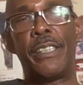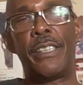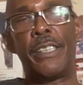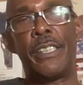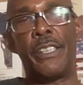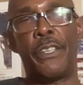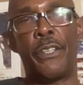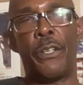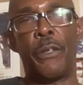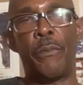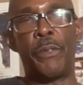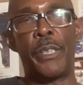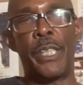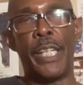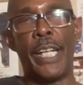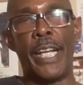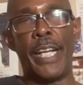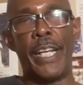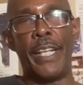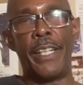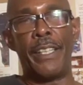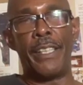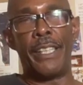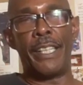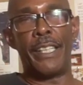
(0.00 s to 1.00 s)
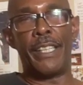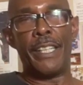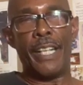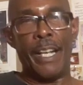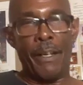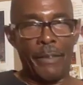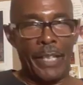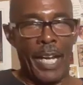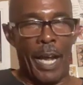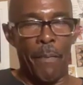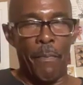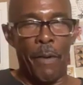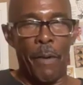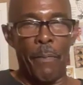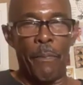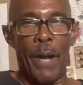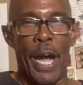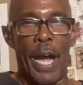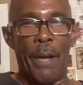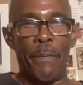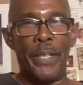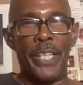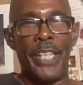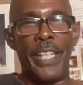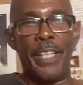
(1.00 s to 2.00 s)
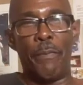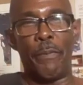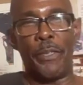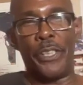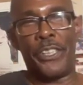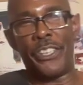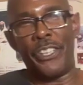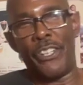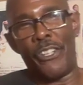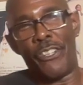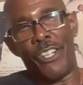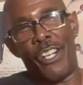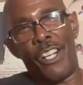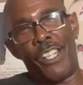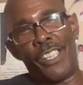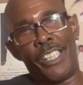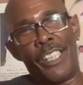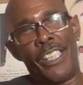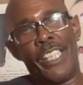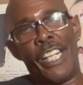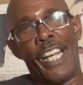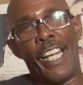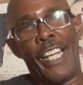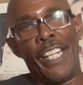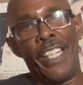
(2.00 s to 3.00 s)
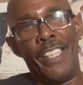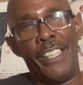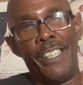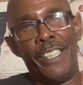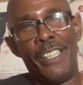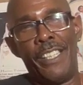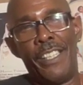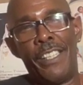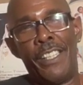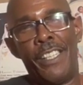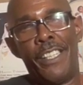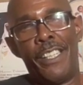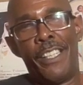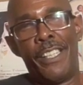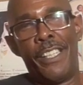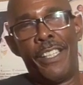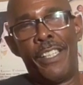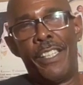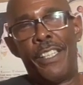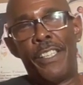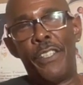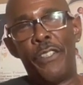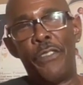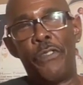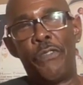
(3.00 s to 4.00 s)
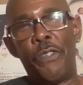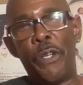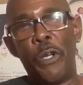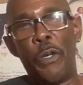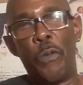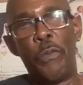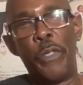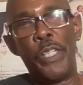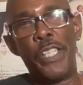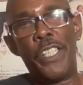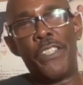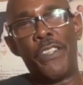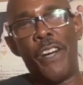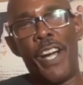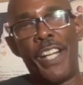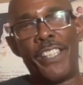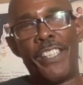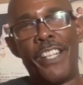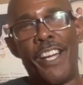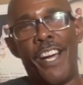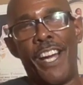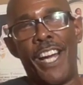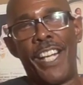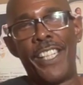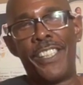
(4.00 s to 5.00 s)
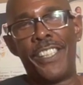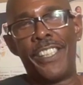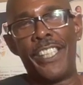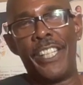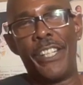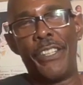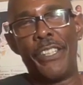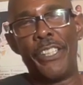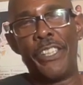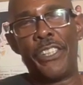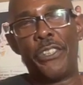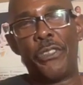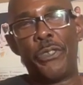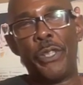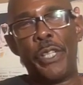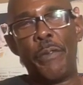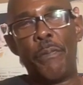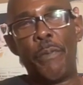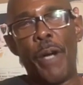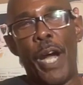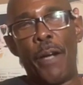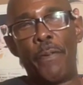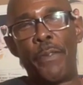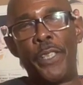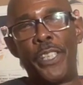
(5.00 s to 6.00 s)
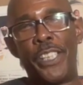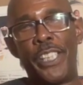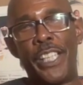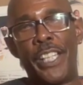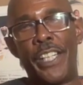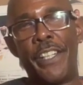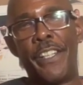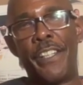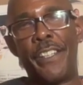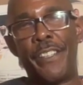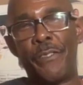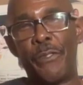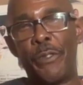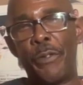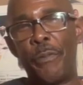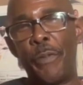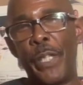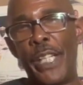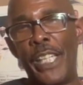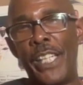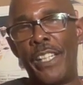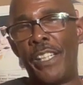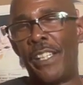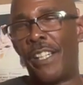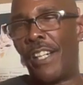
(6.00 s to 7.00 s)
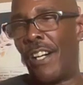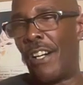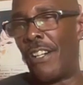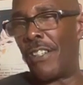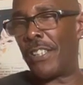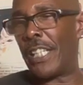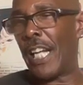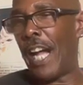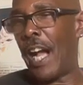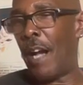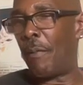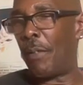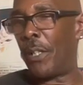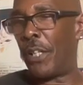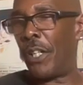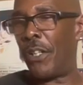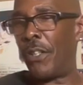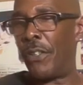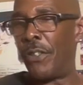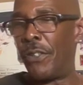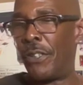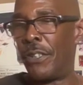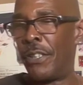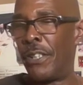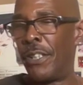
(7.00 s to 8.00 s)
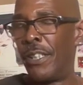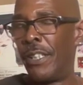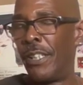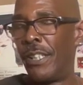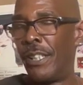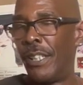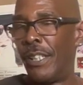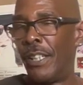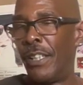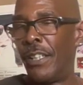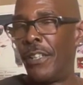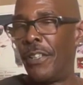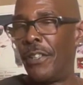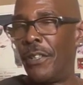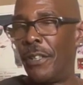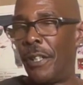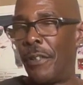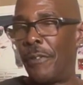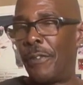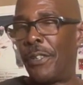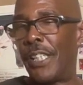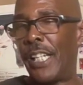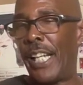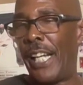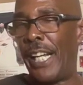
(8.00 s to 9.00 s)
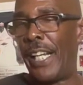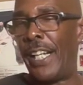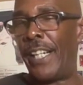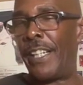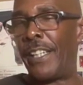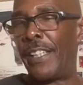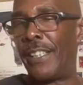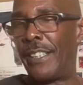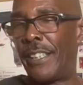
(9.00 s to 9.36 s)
You know what I'm saying? And I've got my Bobby Hemmett shirt on today. You feel me? So I thought I'd share this treat Bobby shared with me a long time ago. You know what I'm saying?